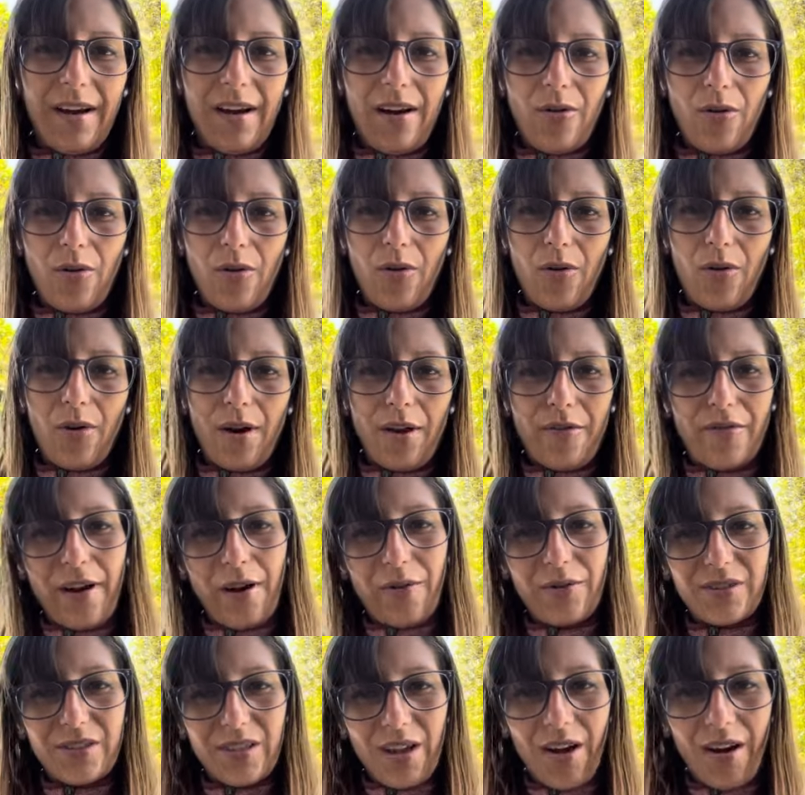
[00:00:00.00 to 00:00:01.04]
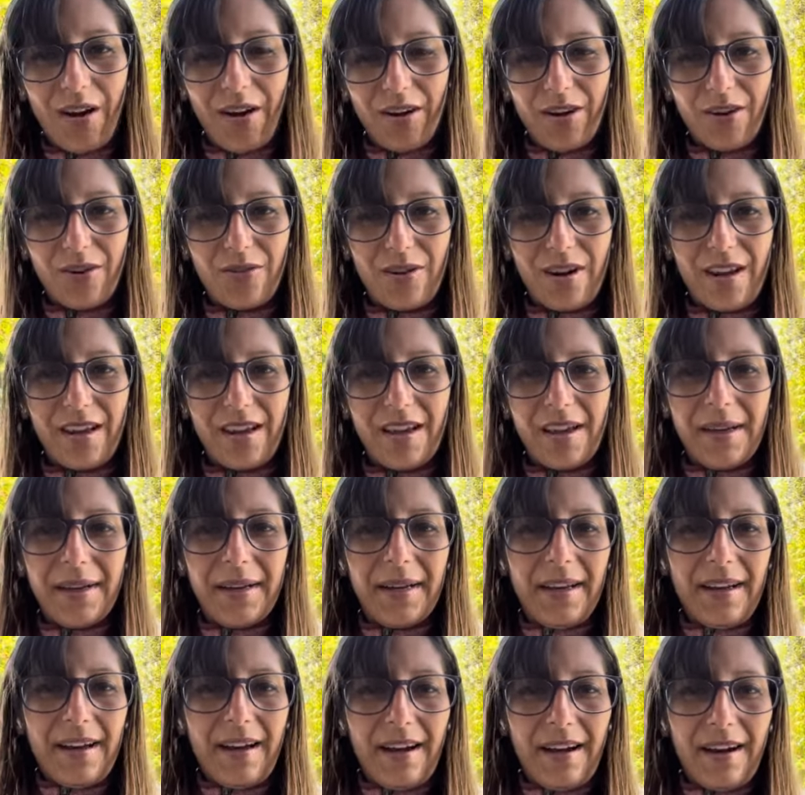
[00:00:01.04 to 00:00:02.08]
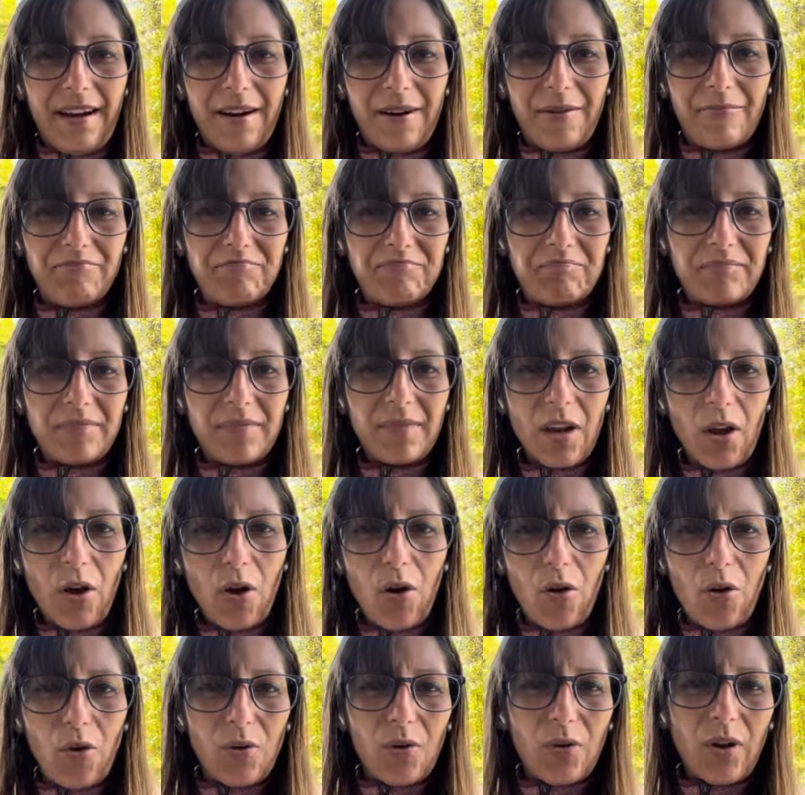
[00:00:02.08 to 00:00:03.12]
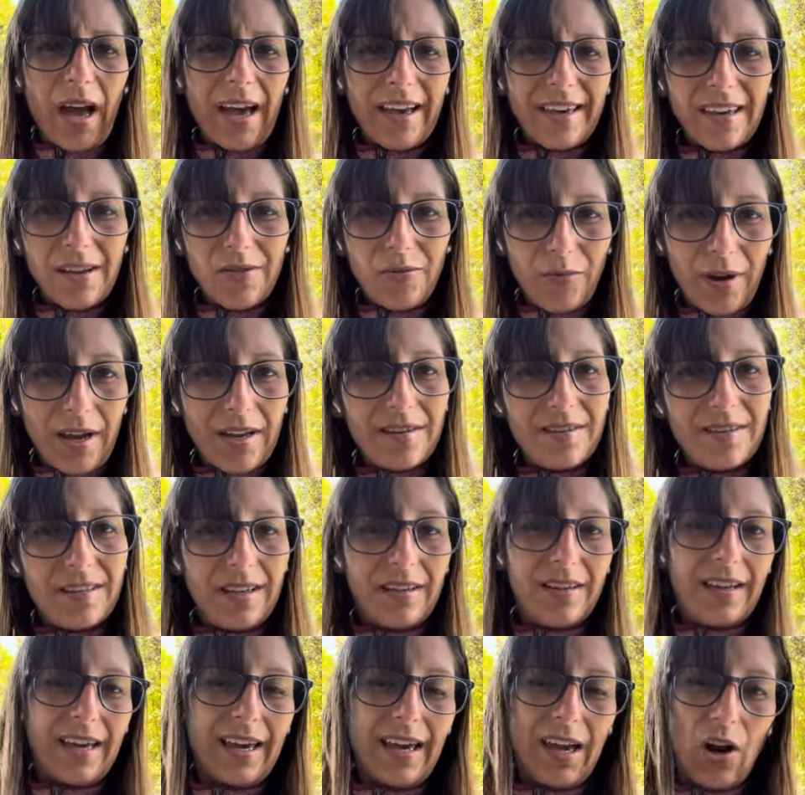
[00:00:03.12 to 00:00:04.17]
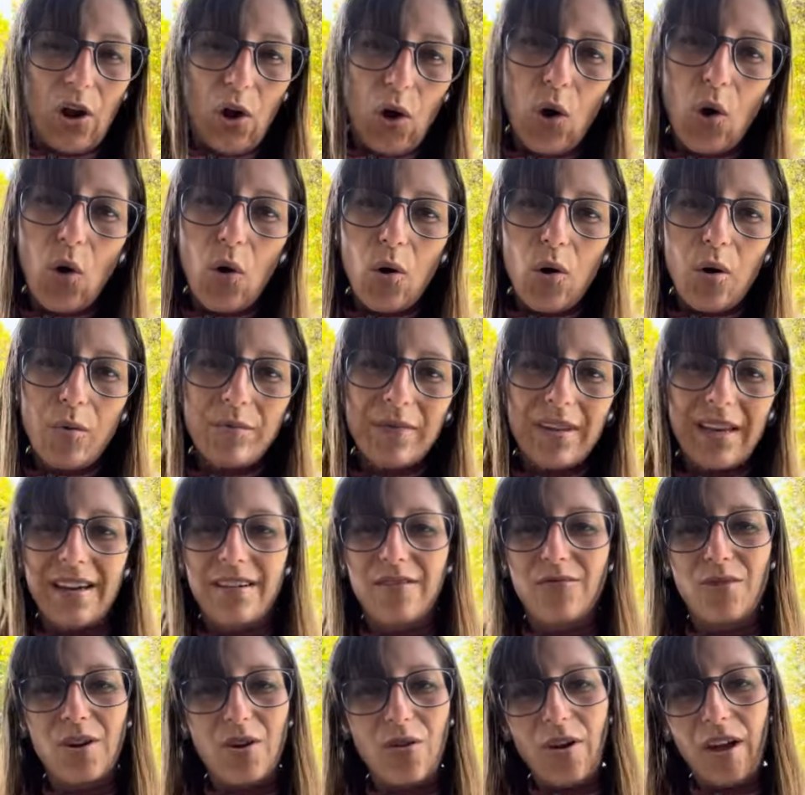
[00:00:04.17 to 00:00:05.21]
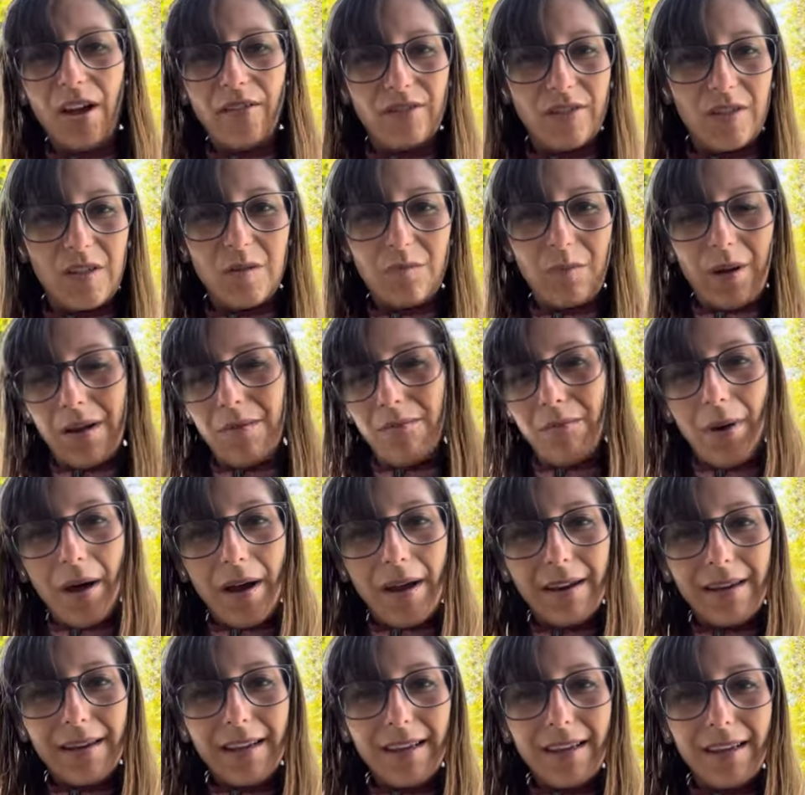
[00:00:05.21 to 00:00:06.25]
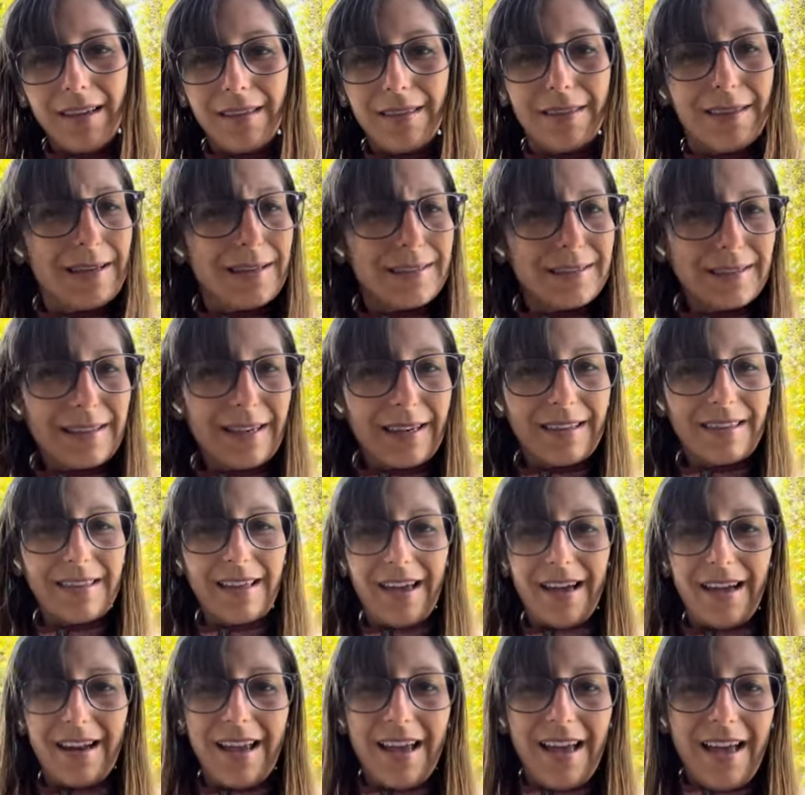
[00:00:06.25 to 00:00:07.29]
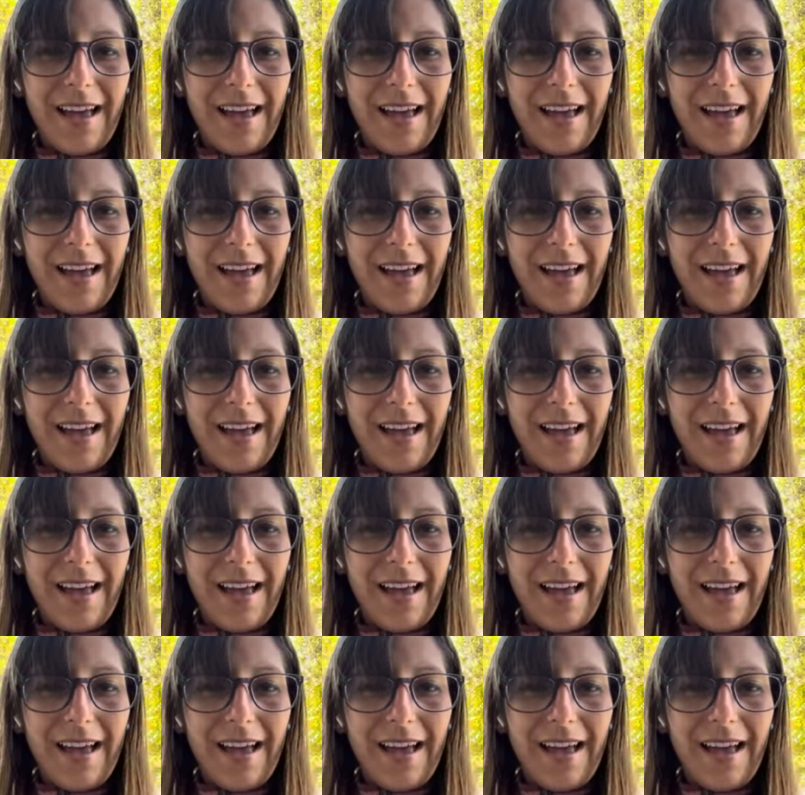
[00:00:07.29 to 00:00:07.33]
Or if I was hungry, um, no, I can wait until I get home. Then we don't have to spend money and things like that.